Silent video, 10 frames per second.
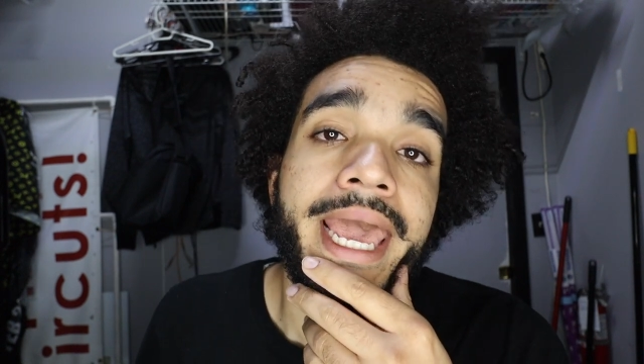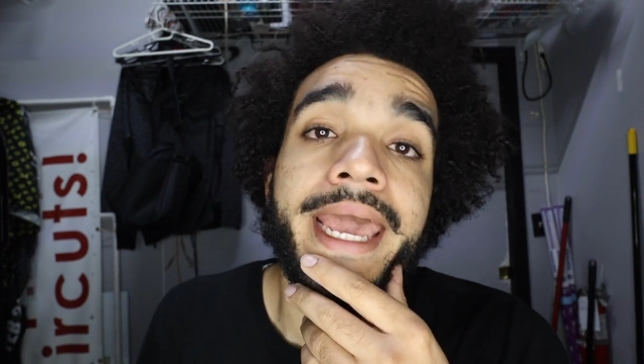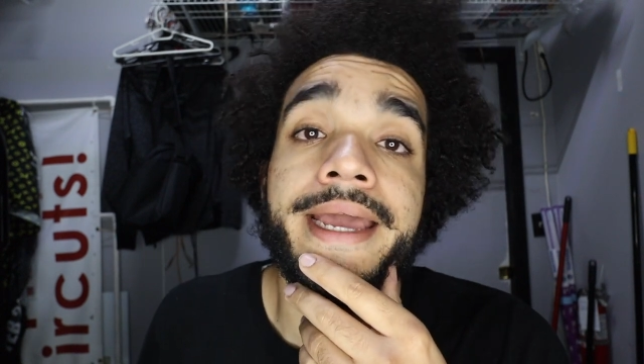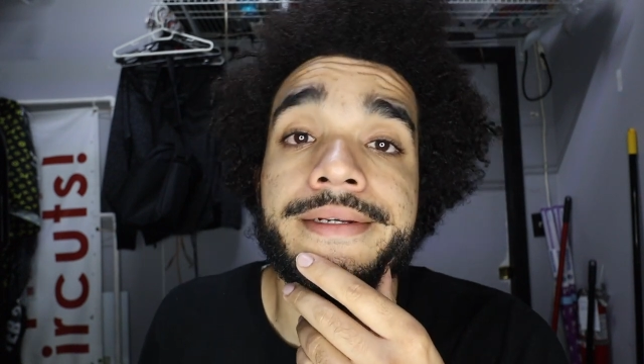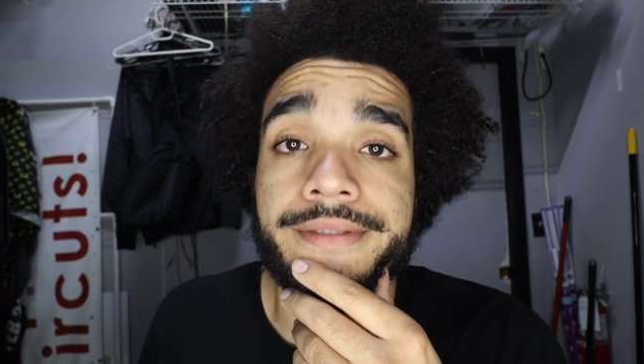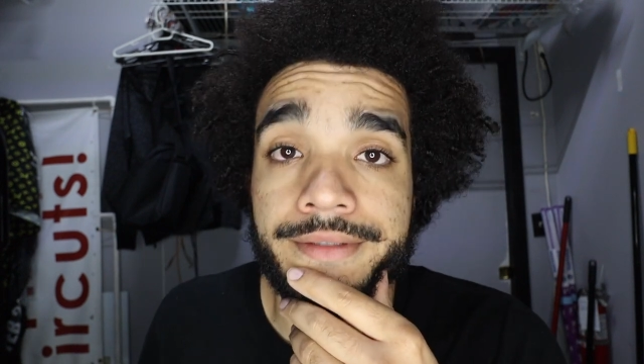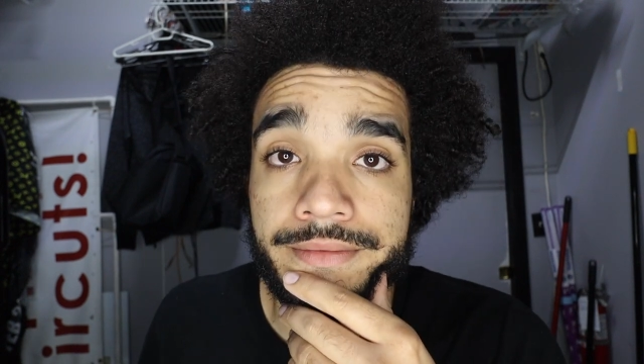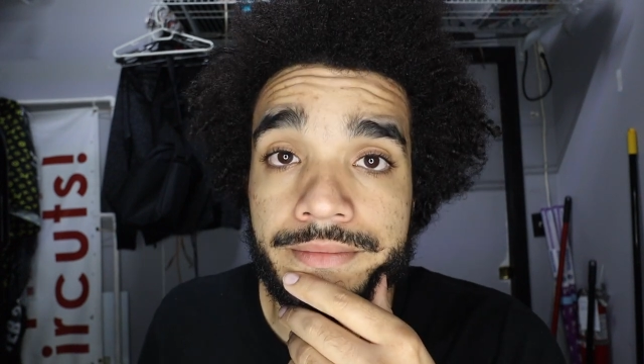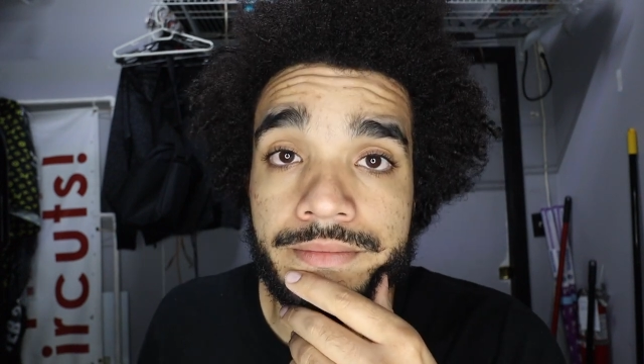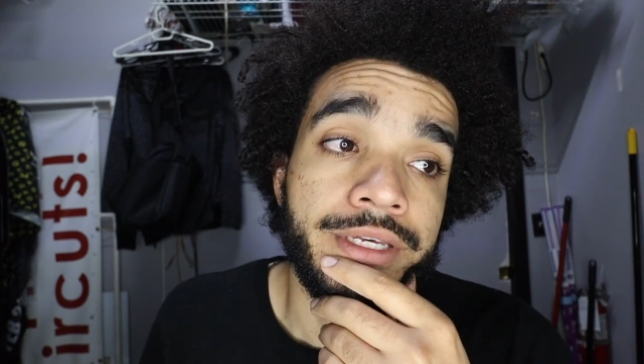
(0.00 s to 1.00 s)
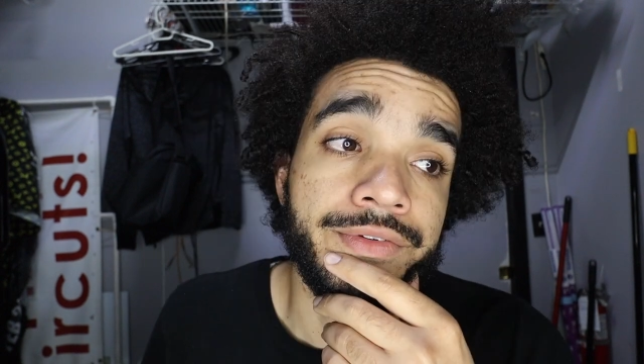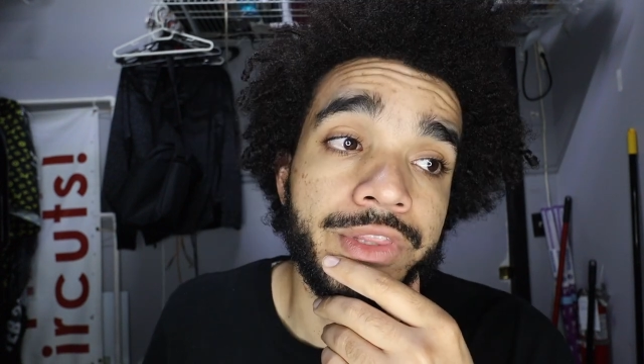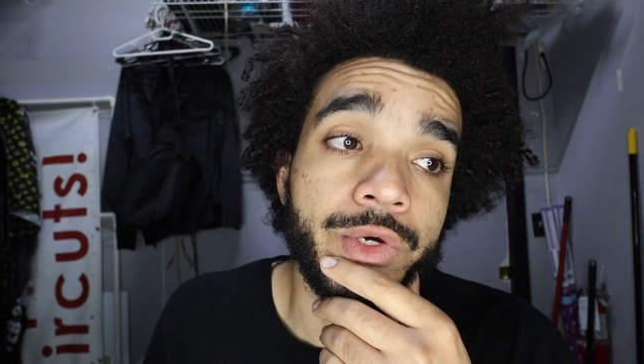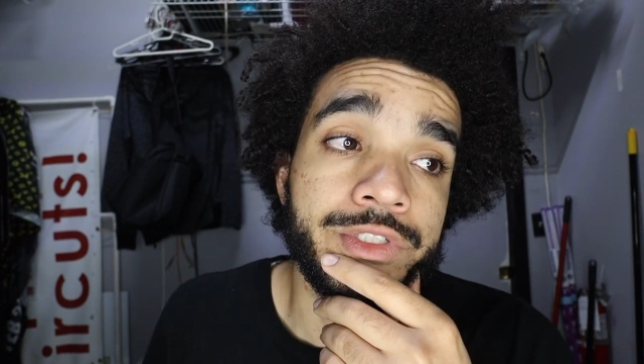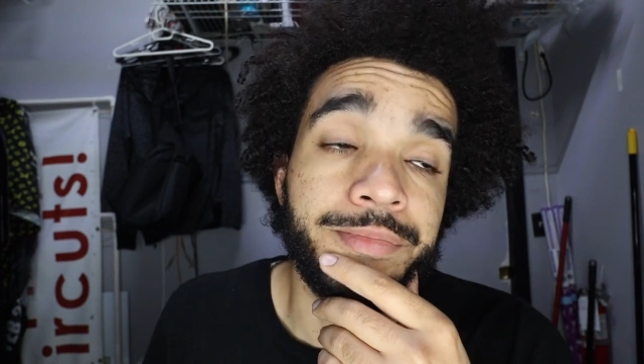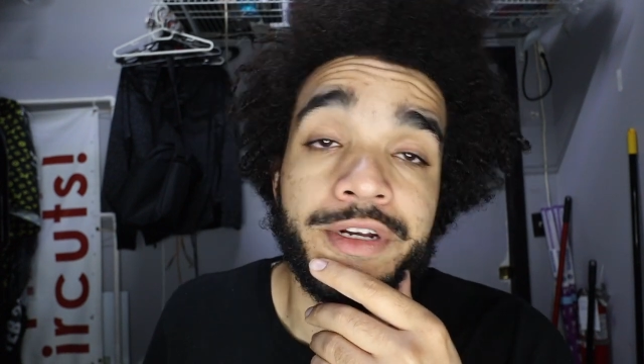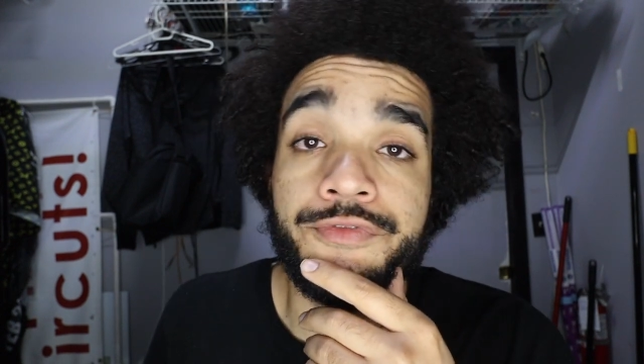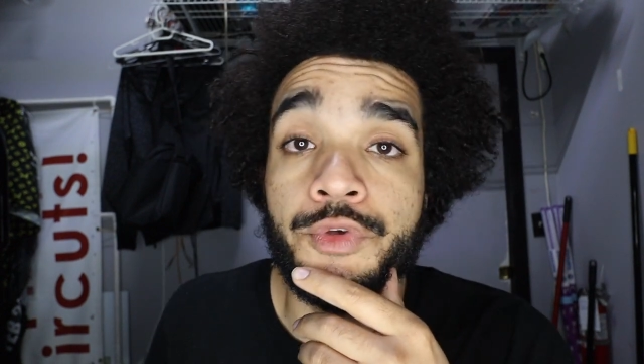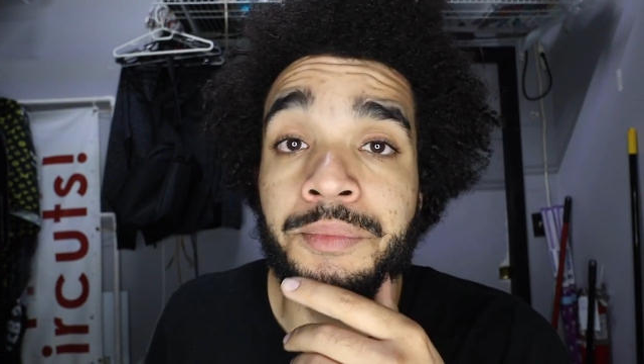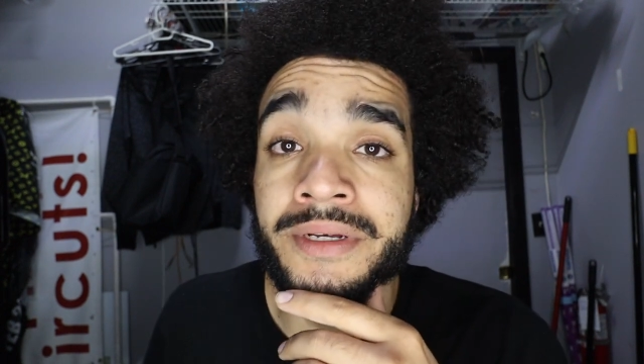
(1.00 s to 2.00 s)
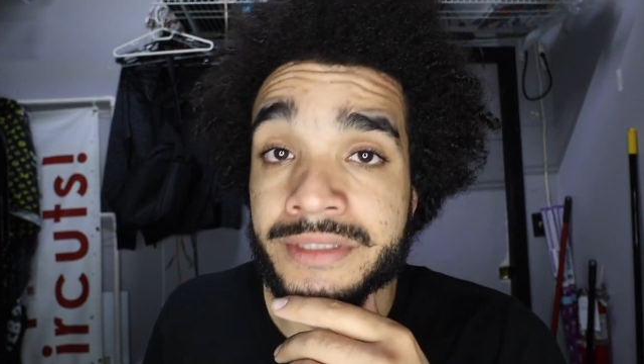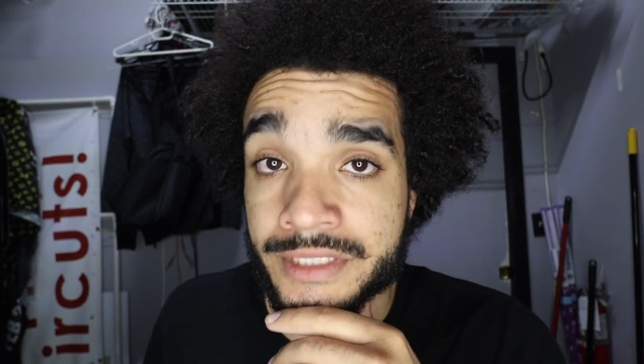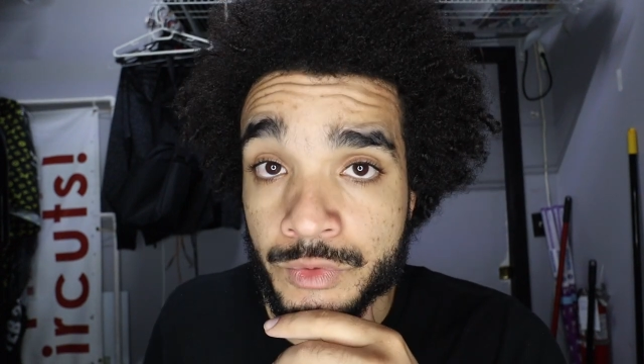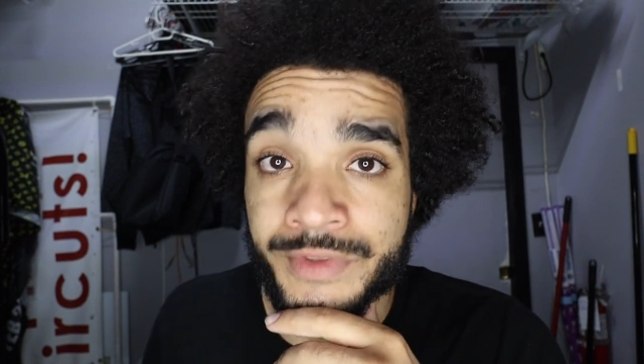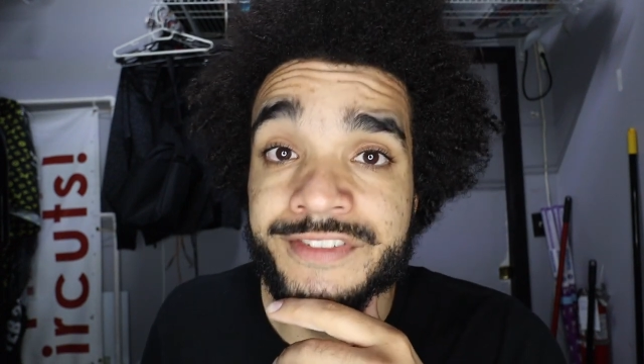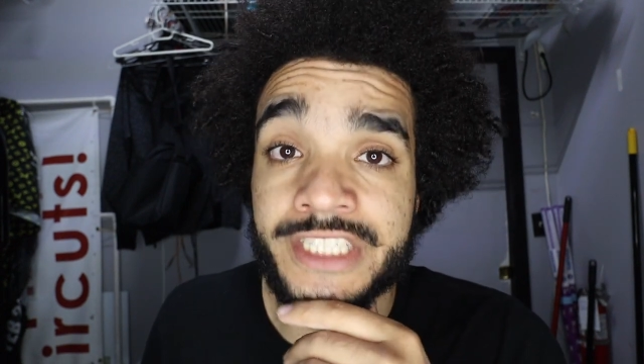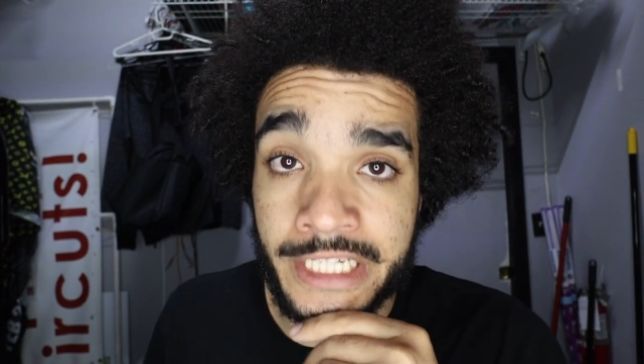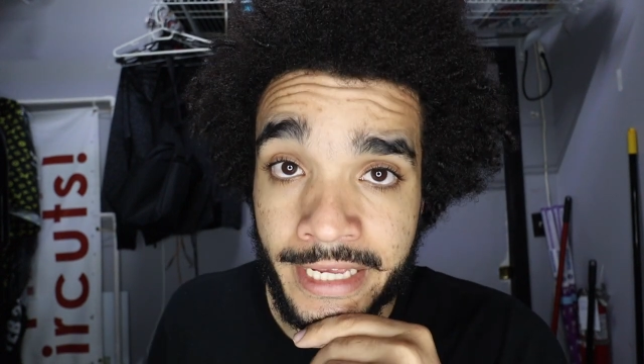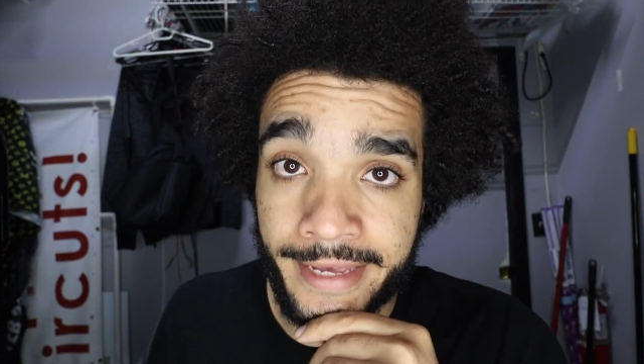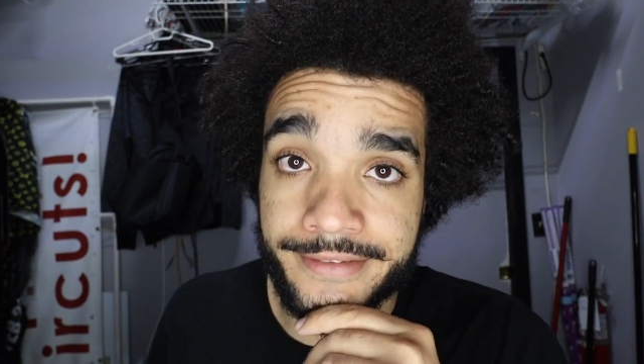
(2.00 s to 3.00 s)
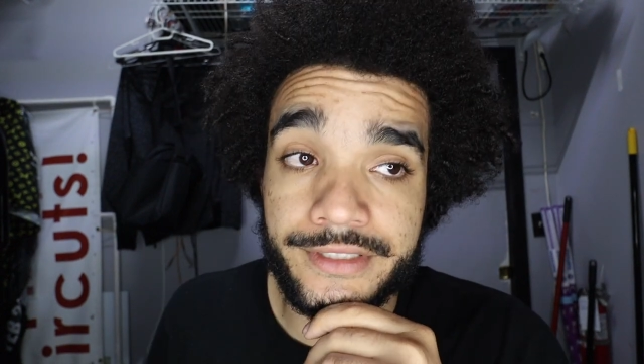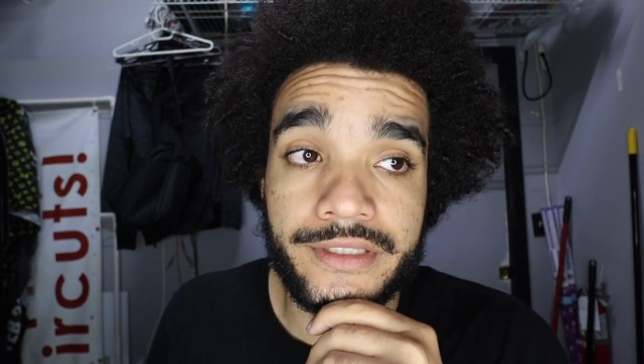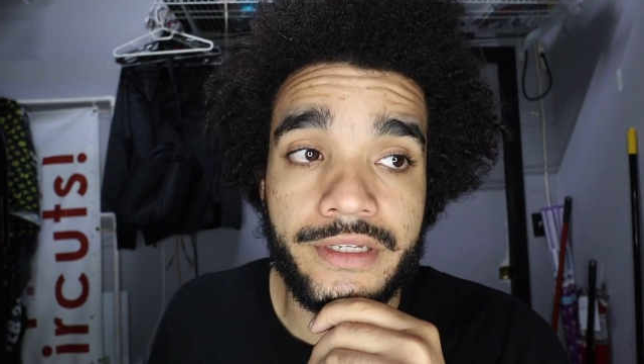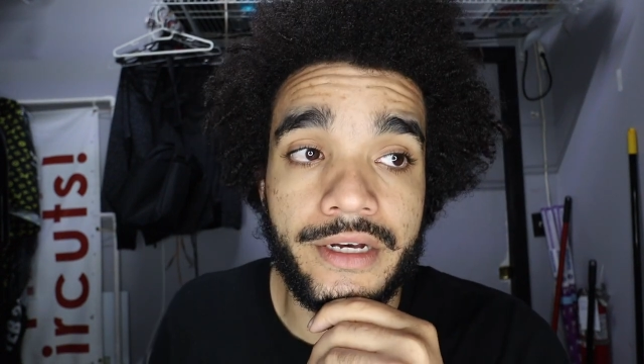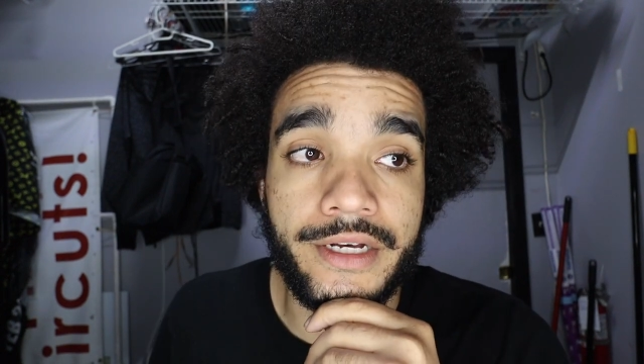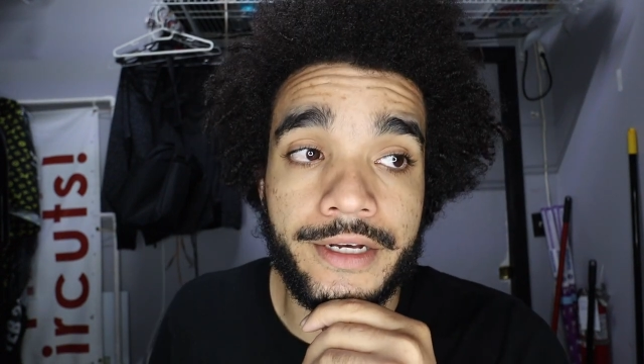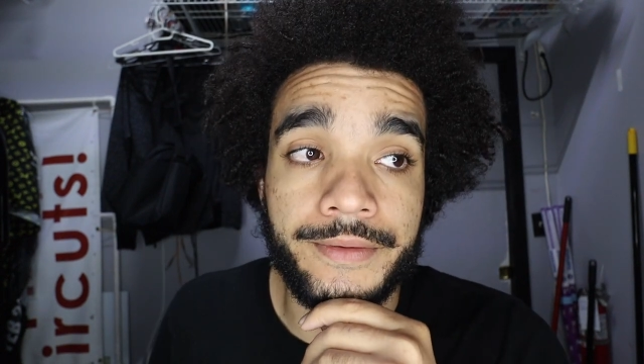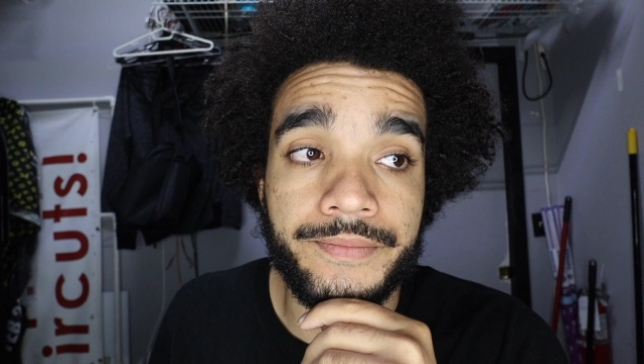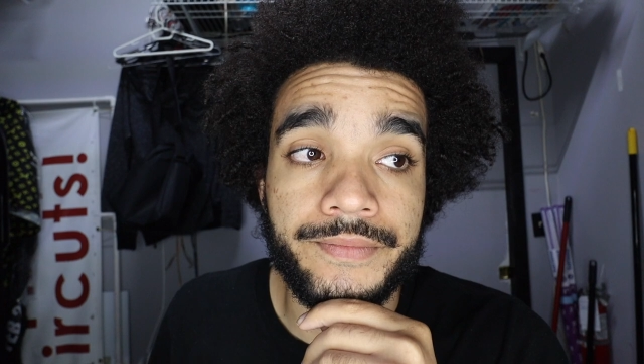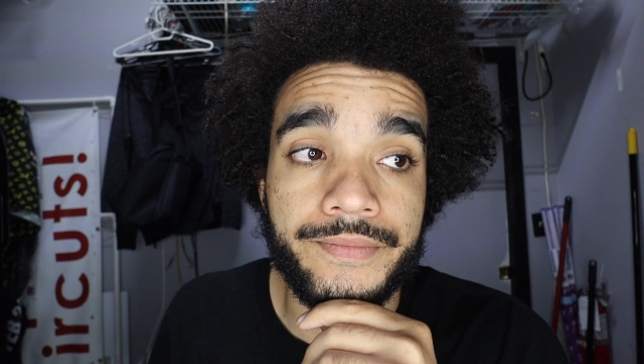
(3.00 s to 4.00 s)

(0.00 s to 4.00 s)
Ant, even though it's been a few months since we've seen Ant, um,